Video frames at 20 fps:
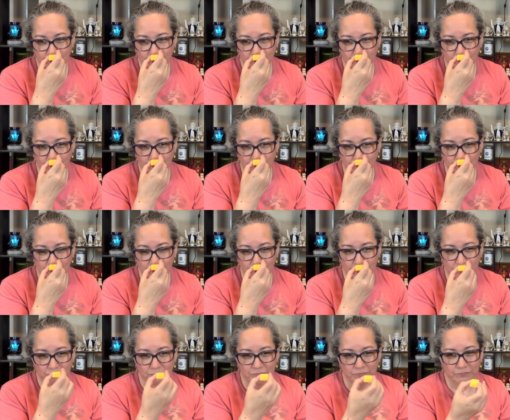
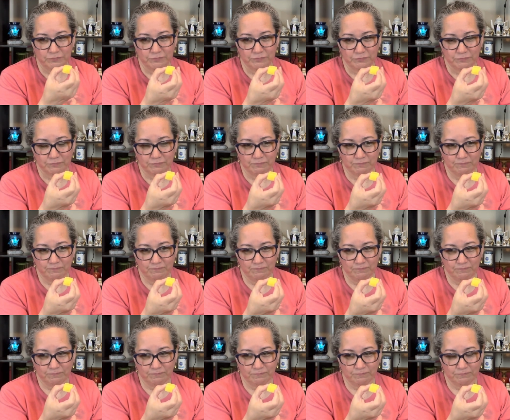
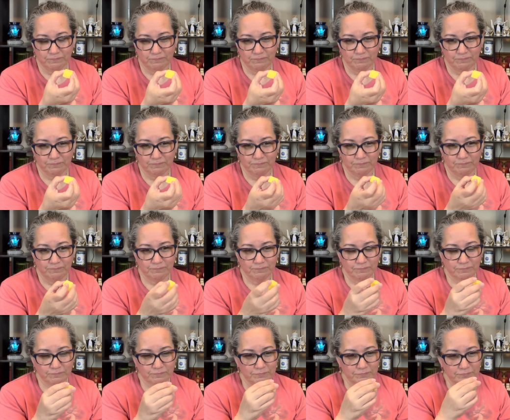
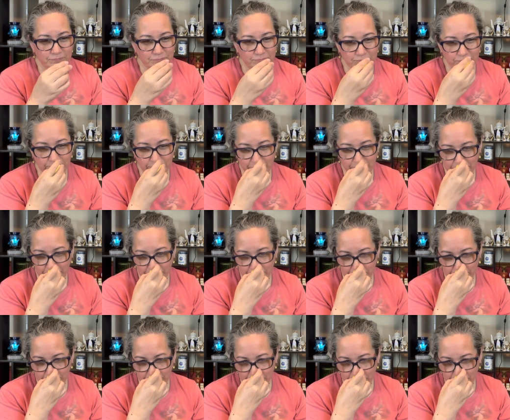
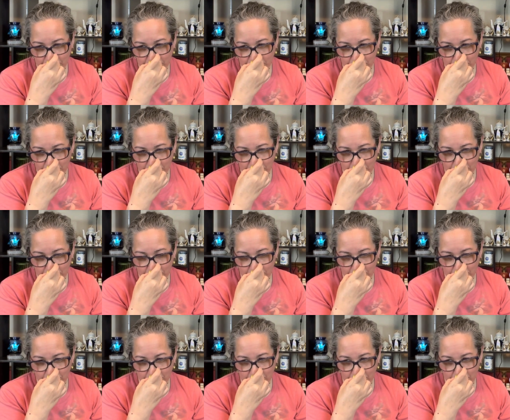
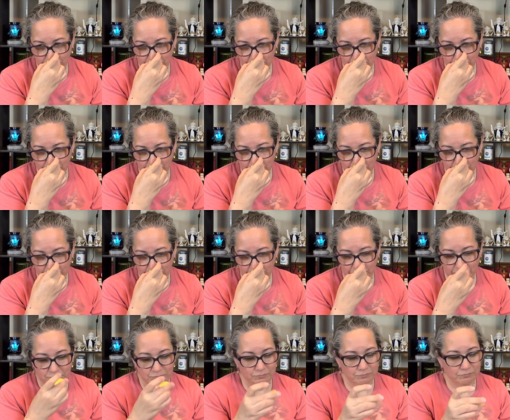Nobody speaks.